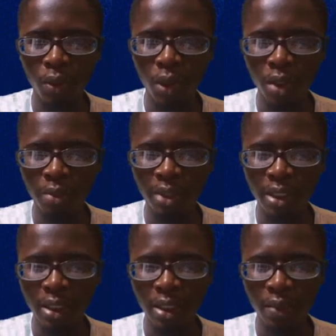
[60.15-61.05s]
What it
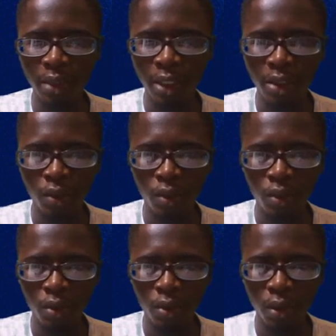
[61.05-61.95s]
means is that we need to
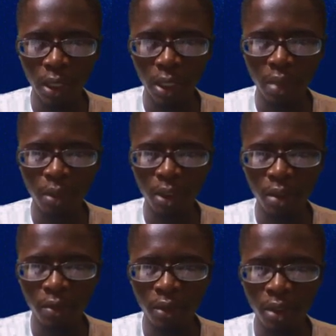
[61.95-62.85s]
know
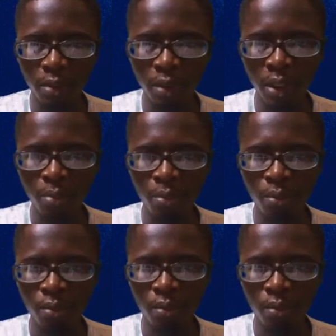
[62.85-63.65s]
elements of t prime